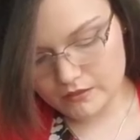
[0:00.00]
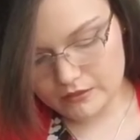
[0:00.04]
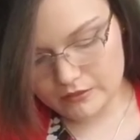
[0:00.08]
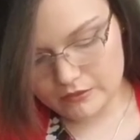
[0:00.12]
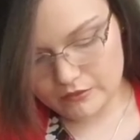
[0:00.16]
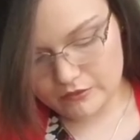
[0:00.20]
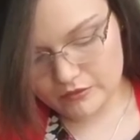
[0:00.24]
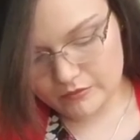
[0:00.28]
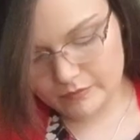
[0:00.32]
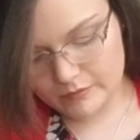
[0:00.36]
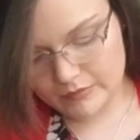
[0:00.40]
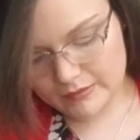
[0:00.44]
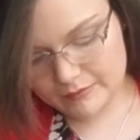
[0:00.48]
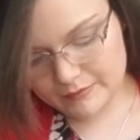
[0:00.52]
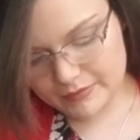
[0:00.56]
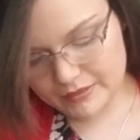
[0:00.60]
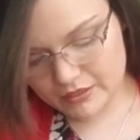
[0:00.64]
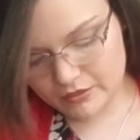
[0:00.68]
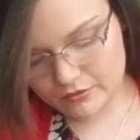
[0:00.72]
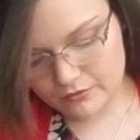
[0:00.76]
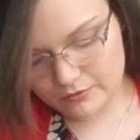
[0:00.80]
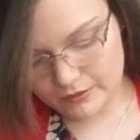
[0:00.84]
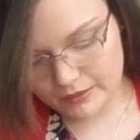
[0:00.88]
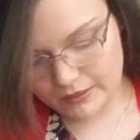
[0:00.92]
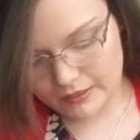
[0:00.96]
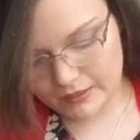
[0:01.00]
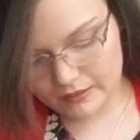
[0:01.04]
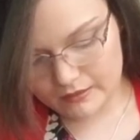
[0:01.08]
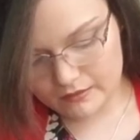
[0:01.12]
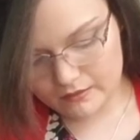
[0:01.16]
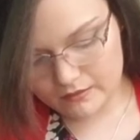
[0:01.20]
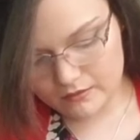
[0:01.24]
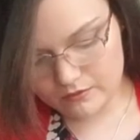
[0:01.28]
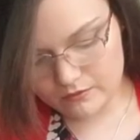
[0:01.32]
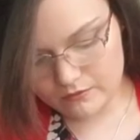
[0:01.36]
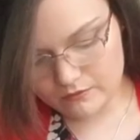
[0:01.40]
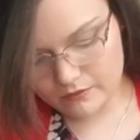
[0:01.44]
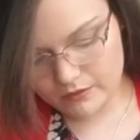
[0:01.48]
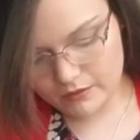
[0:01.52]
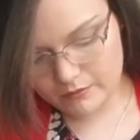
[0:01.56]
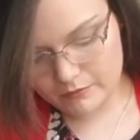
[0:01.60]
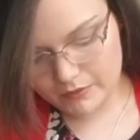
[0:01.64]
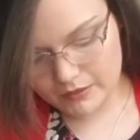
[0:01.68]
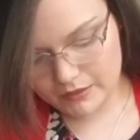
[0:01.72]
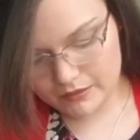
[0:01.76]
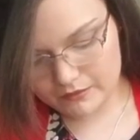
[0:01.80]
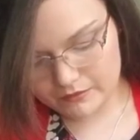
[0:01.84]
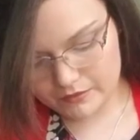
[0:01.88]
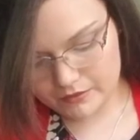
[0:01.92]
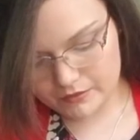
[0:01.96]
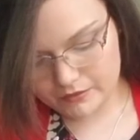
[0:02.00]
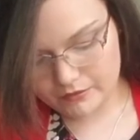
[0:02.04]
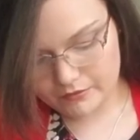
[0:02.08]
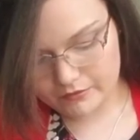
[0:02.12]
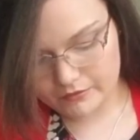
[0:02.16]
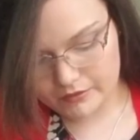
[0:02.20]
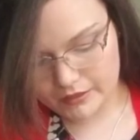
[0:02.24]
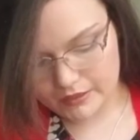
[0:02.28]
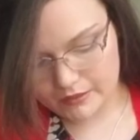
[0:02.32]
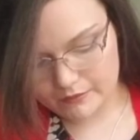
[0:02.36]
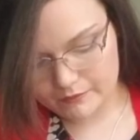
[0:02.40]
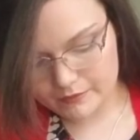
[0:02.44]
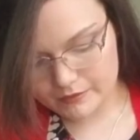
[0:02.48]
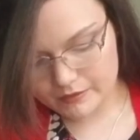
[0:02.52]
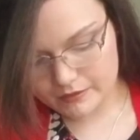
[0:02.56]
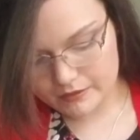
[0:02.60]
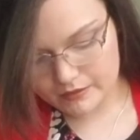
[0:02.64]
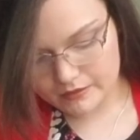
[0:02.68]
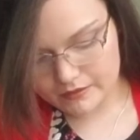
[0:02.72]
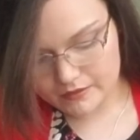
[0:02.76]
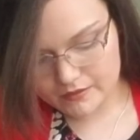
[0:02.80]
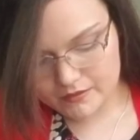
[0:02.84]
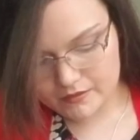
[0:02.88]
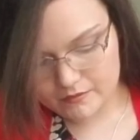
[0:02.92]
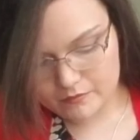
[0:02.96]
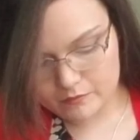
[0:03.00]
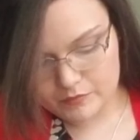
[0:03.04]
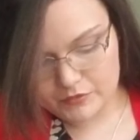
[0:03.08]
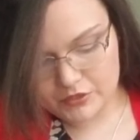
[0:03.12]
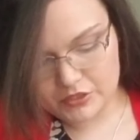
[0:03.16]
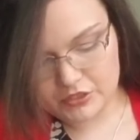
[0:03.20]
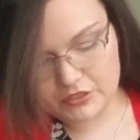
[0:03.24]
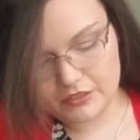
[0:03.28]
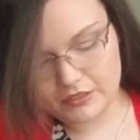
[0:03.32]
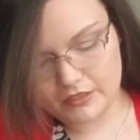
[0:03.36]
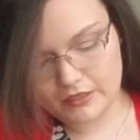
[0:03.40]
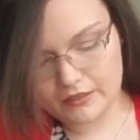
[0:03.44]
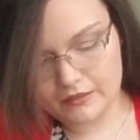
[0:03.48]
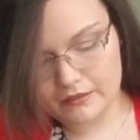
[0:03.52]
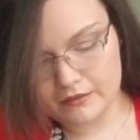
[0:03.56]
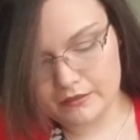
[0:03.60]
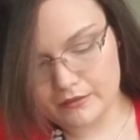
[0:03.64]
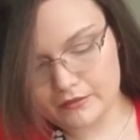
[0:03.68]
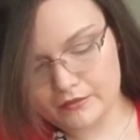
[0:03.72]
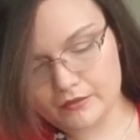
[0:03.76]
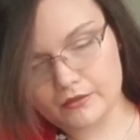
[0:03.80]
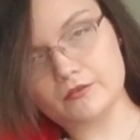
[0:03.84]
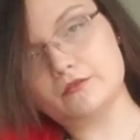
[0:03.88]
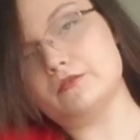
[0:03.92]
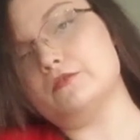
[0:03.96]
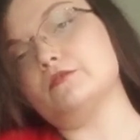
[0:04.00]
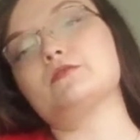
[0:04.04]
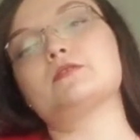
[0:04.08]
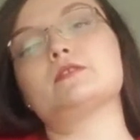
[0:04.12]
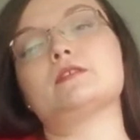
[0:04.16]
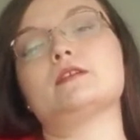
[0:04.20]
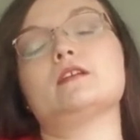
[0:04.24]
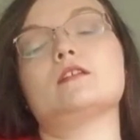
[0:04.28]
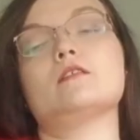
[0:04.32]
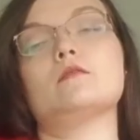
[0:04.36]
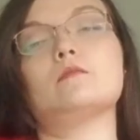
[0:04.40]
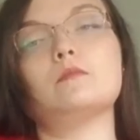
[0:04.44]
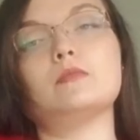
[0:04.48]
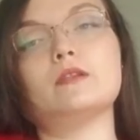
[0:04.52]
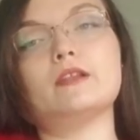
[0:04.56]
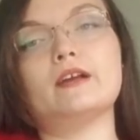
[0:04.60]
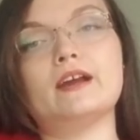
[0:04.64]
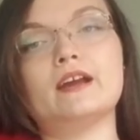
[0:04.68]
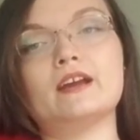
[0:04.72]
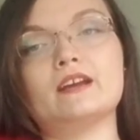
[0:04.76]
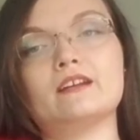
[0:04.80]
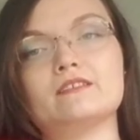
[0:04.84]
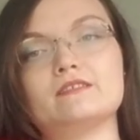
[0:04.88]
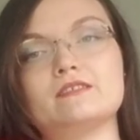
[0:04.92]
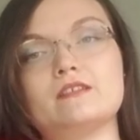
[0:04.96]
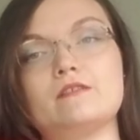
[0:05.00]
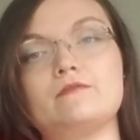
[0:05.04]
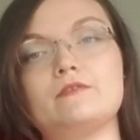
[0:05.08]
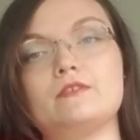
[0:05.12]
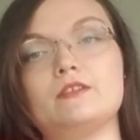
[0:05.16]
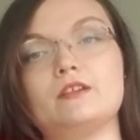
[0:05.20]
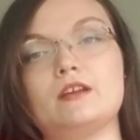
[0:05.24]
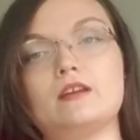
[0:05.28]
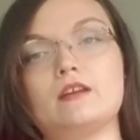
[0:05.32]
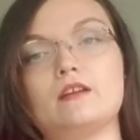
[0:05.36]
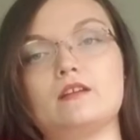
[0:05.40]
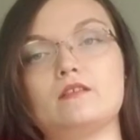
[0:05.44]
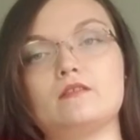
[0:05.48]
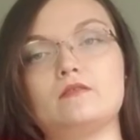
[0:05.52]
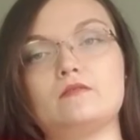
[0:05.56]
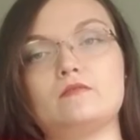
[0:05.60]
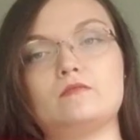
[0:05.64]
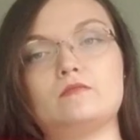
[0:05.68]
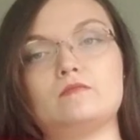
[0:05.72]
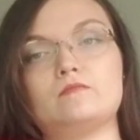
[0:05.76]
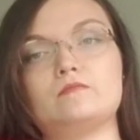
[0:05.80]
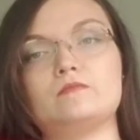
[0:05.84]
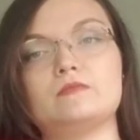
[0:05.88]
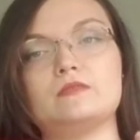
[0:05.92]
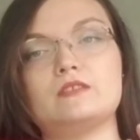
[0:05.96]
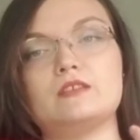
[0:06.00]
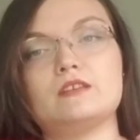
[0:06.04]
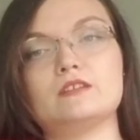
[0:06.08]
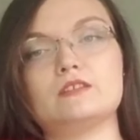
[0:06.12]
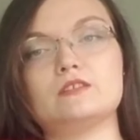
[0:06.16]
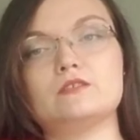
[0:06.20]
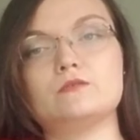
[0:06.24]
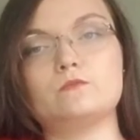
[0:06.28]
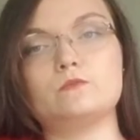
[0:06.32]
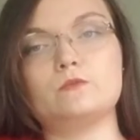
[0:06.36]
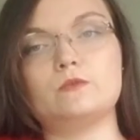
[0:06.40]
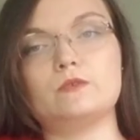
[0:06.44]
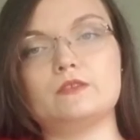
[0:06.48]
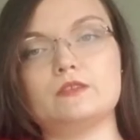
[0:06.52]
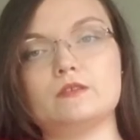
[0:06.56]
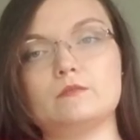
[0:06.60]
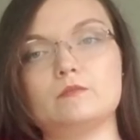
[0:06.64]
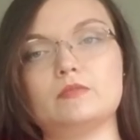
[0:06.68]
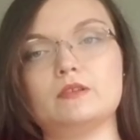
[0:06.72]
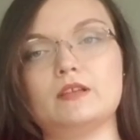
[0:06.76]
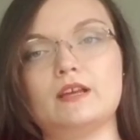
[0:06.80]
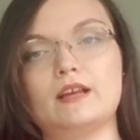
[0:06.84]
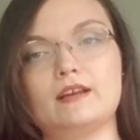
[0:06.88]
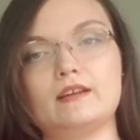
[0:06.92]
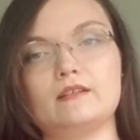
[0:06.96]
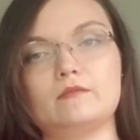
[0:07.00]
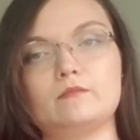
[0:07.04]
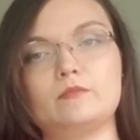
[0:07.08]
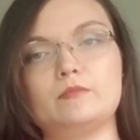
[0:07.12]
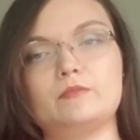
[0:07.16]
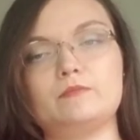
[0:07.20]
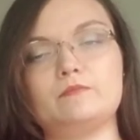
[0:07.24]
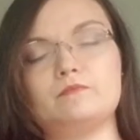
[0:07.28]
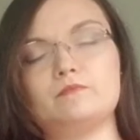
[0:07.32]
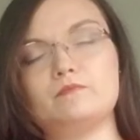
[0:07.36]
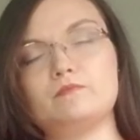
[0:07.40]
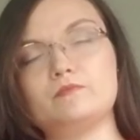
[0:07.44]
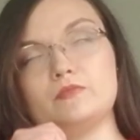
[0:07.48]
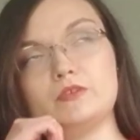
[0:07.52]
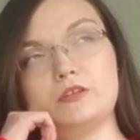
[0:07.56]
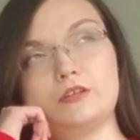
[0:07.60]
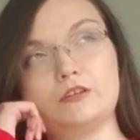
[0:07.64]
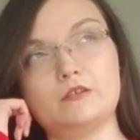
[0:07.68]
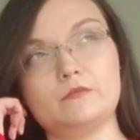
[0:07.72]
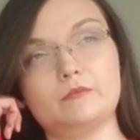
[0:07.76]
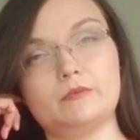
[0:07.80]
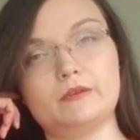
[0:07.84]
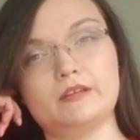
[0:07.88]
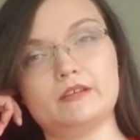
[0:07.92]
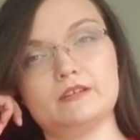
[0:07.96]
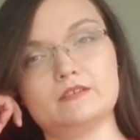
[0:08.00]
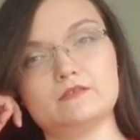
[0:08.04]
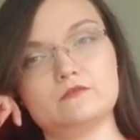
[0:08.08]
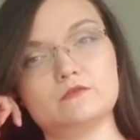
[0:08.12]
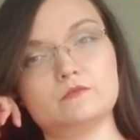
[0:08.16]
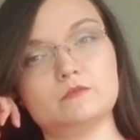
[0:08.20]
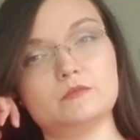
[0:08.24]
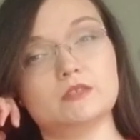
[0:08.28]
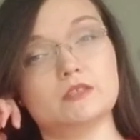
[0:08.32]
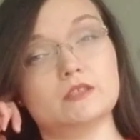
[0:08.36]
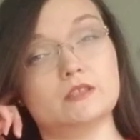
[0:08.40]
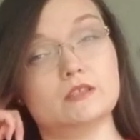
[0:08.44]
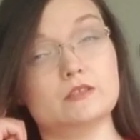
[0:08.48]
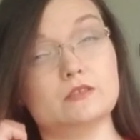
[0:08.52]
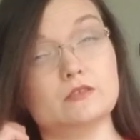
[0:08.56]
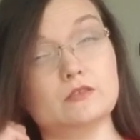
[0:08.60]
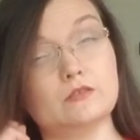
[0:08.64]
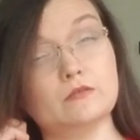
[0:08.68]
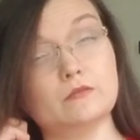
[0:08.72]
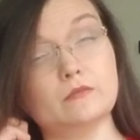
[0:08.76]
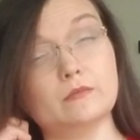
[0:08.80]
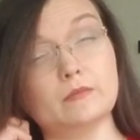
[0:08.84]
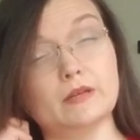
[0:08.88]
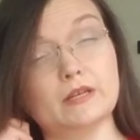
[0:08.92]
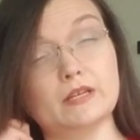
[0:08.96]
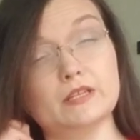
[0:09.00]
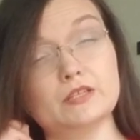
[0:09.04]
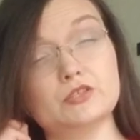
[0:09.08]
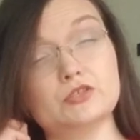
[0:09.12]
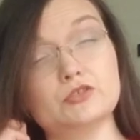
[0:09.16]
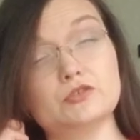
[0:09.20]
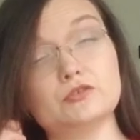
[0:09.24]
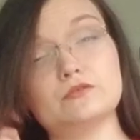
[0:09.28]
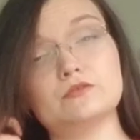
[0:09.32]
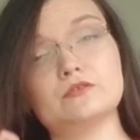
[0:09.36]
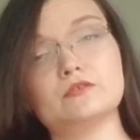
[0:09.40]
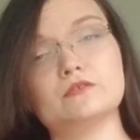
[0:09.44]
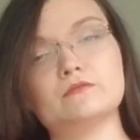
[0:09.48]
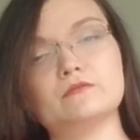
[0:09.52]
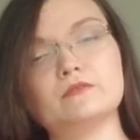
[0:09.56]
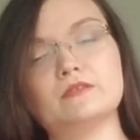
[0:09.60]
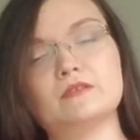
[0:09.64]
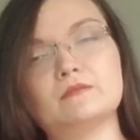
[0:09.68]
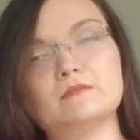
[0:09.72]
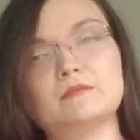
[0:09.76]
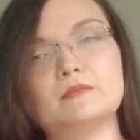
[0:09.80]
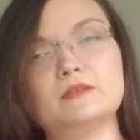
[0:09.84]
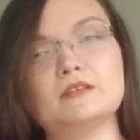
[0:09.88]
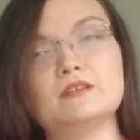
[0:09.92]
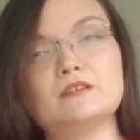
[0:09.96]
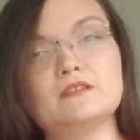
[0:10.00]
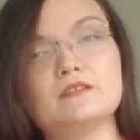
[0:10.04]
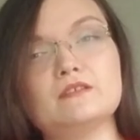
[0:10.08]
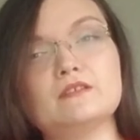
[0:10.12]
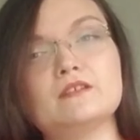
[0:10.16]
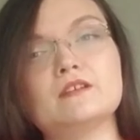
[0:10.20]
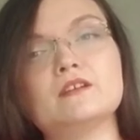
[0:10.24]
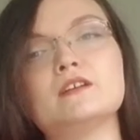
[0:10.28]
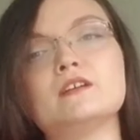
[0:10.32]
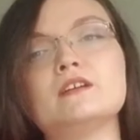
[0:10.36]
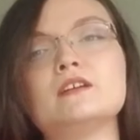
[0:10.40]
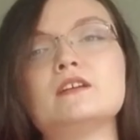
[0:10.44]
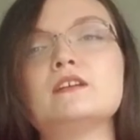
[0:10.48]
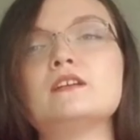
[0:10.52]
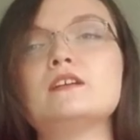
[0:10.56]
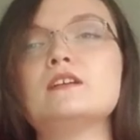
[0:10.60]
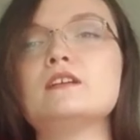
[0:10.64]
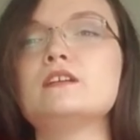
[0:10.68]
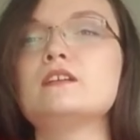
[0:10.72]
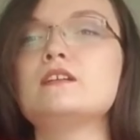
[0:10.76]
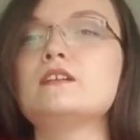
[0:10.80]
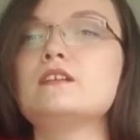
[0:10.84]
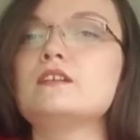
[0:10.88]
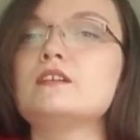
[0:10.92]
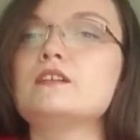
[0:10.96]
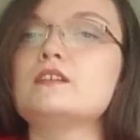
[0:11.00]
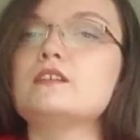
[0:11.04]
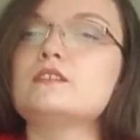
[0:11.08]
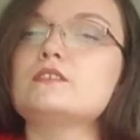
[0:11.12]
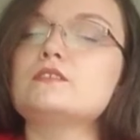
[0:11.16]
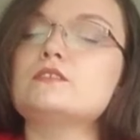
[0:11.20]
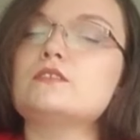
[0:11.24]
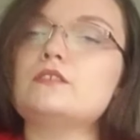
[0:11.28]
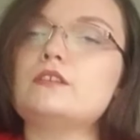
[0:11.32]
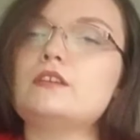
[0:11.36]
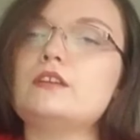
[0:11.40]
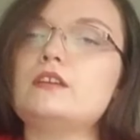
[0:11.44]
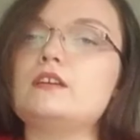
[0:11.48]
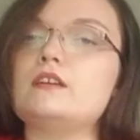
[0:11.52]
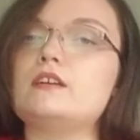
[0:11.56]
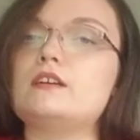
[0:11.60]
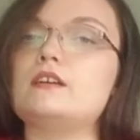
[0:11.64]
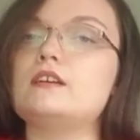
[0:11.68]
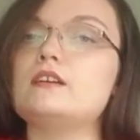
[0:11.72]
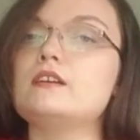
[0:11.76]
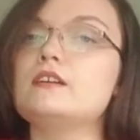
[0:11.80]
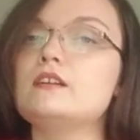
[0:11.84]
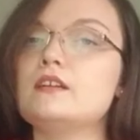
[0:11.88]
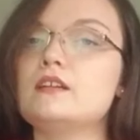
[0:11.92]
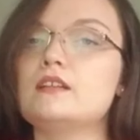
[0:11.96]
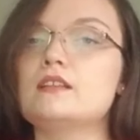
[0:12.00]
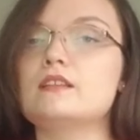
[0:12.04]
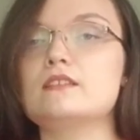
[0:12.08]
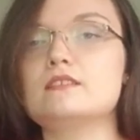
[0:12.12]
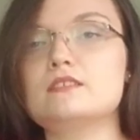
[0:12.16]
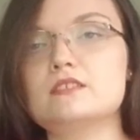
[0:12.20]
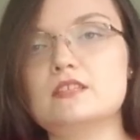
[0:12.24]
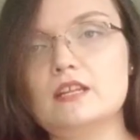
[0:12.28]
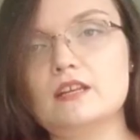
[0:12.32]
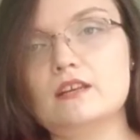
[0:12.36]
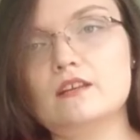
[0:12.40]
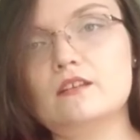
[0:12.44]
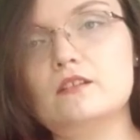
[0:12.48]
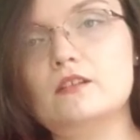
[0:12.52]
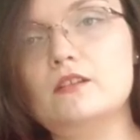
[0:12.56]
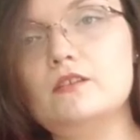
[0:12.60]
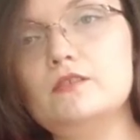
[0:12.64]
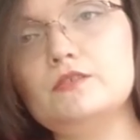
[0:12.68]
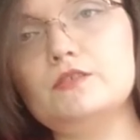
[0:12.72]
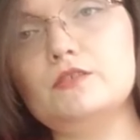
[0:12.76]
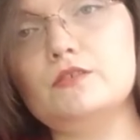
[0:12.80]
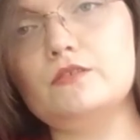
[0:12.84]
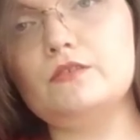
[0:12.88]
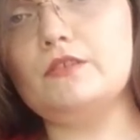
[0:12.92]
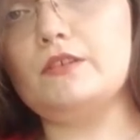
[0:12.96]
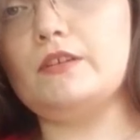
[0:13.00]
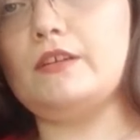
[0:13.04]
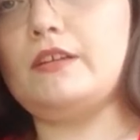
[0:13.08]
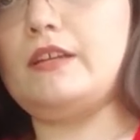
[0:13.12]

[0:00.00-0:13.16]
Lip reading: Or maybe gray. Gray might look okay with this. Just not another thing of black, because I feel like this with a black pair of pants would be like too much, you know what I mean? So yeah, let's take a closer look